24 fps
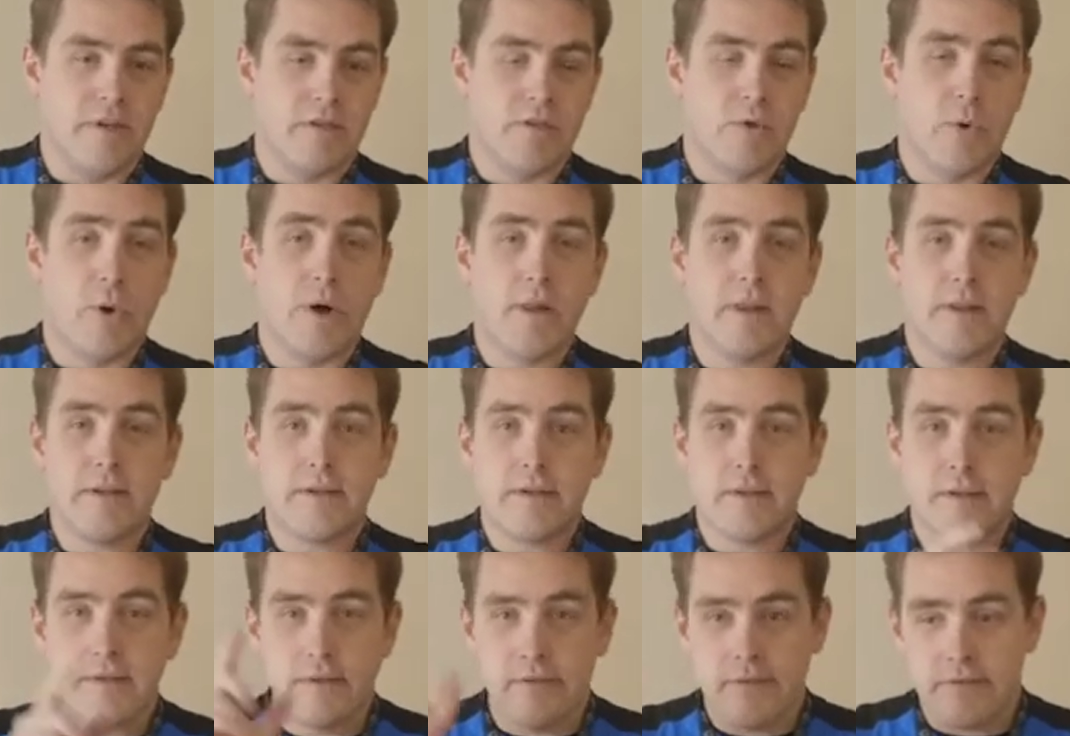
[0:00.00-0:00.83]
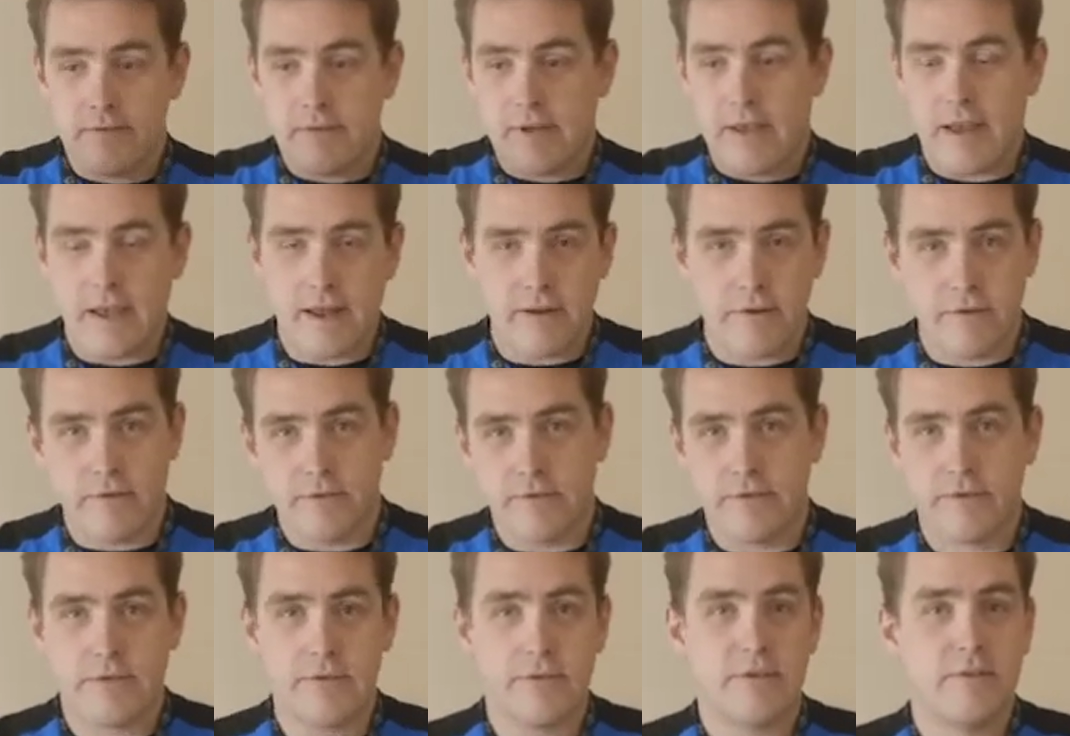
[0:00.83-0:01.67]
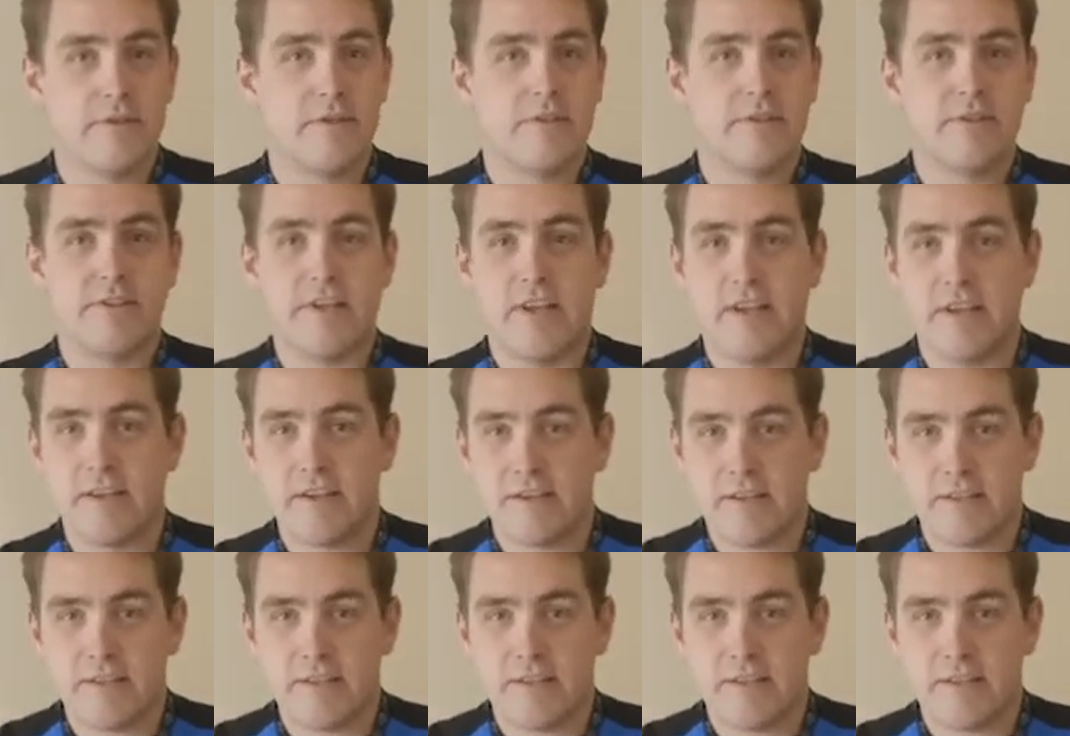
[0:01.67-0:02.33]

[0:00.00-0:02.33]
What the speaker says: toilet handles, sink,